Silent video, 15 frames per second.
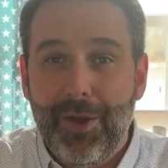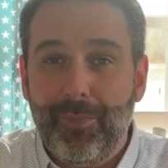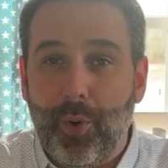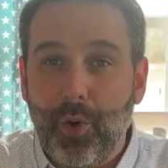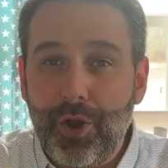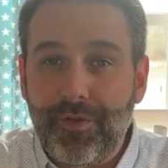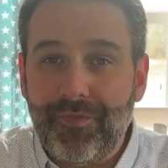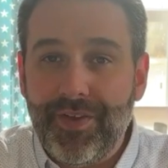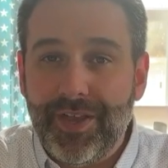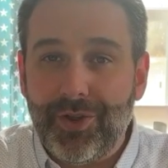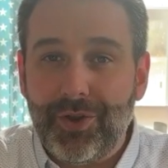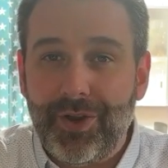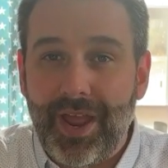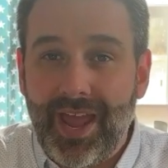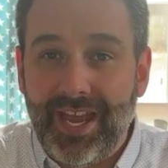Pointer
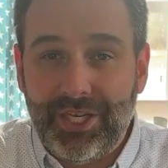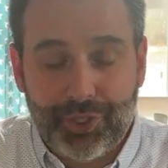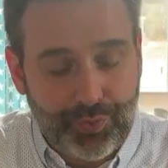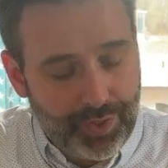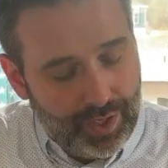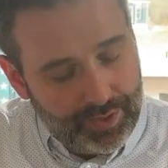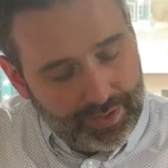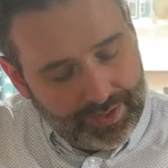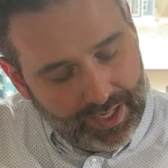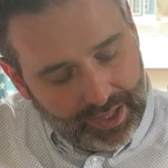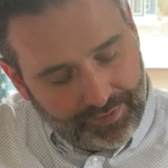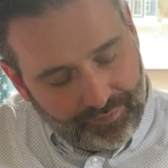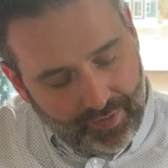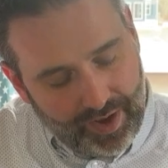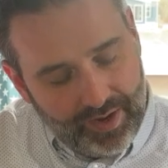finger, A string on the
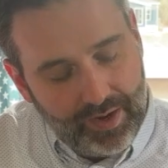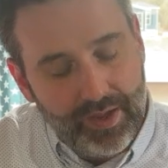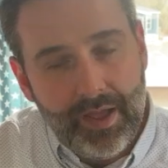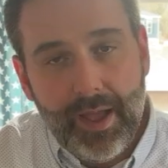10th fret,